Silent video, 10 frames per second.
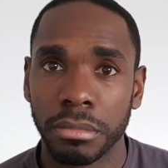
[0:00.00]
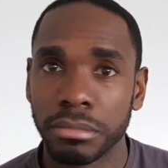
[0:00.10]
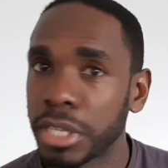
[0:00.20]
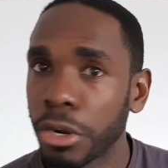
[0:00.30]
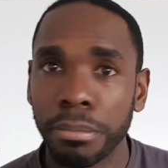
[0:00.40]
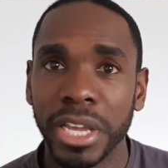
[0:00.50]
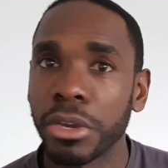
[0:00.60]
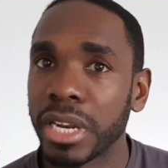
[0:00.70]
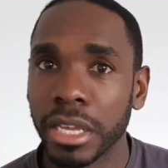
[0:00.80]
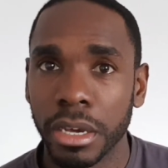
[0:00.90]
They don't pay you
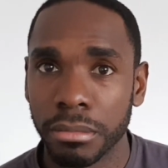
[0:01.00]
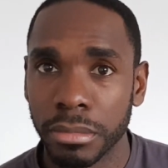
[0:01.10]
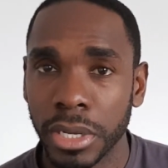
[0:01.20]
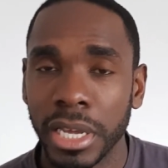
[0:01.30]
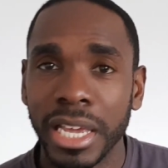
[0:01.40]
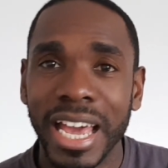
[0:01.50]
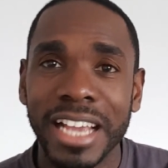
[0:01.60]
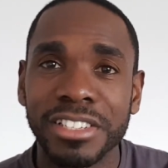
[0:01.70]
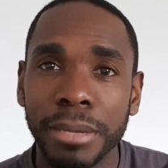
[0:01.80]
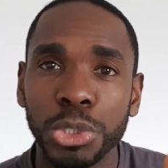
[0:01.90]
an income,
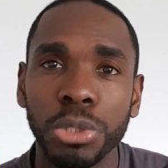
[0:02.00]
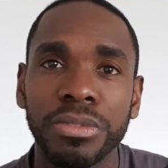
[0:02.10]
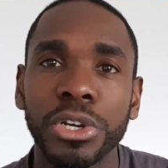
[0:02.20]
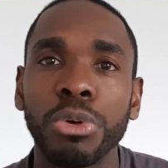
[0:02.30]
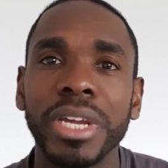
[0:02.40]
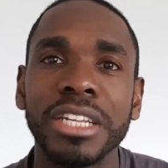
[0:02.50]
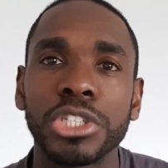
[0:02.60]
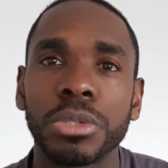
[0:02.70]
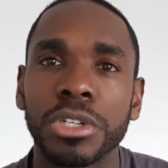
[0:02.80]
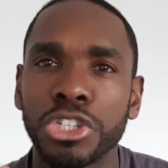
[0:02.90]
except you've agreed
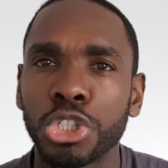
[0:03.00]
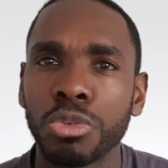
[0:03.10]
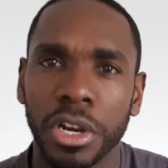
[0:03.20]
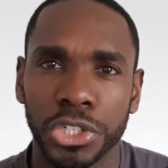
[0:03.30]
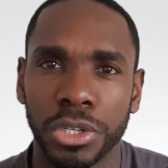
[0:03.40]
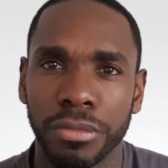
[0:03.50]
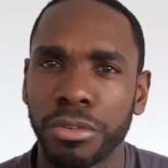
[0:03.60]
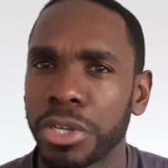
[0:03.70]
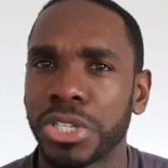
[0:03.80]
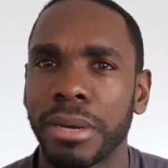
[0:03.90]
to a structure. For
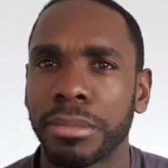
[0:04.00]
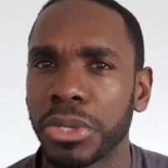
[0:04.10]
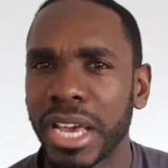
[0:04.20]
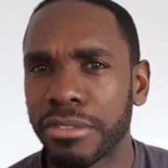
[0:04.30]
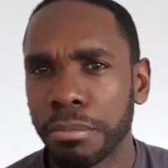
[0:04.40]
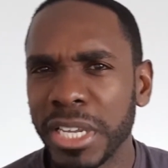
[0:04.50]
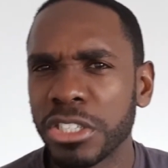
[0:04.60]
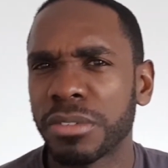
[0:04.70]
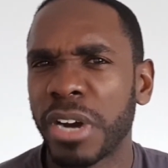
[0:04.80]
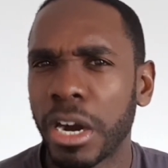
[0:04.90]
example, you have a piece
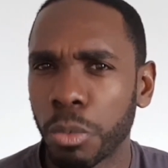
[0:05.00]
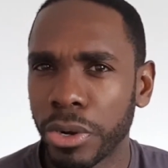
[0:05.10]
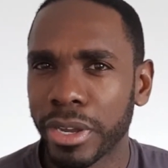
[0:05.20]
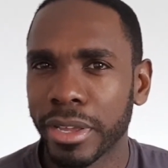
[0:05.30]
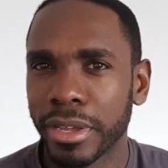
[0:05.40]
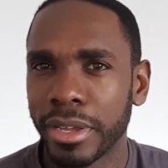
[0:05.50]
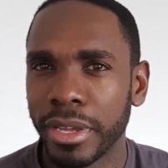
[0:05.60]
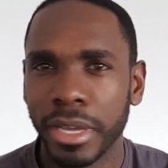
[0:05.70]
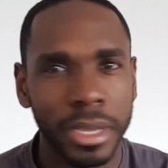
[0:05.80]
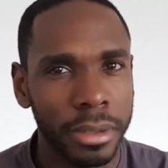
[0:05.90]
of artwork,
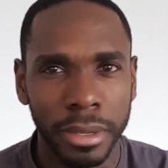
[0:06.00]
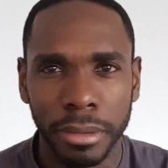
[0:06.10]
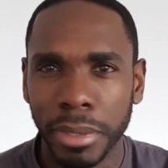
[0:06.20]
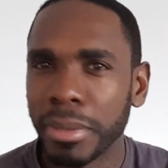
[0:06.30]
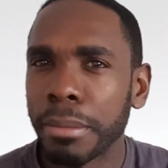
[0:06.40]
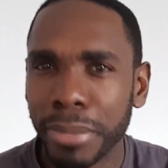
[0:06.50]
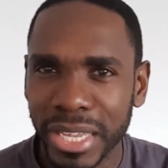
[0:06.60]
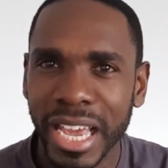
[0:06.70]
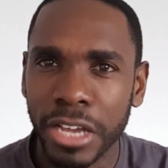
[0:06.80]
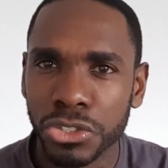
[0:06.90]
maybe a
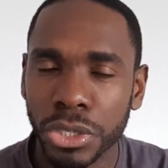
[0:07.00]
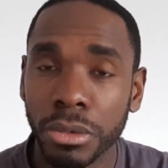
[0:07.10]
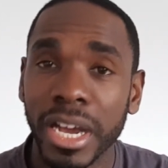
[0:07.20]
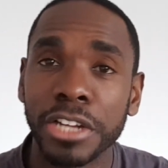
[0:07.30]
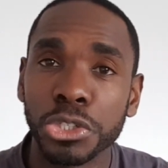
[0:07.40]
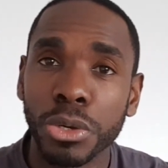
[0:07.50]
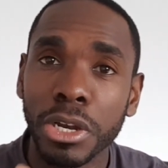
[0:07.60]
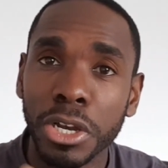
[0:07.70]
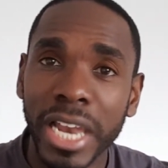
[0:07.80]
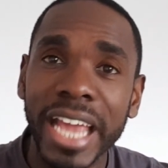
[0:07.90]
Picasso, and you
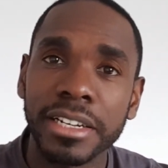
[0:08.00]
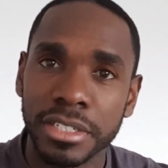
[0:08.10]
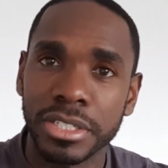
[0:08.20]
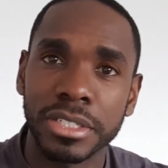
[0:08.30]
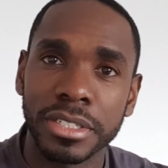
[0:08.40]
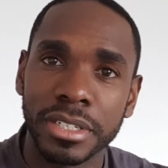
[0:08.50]
lend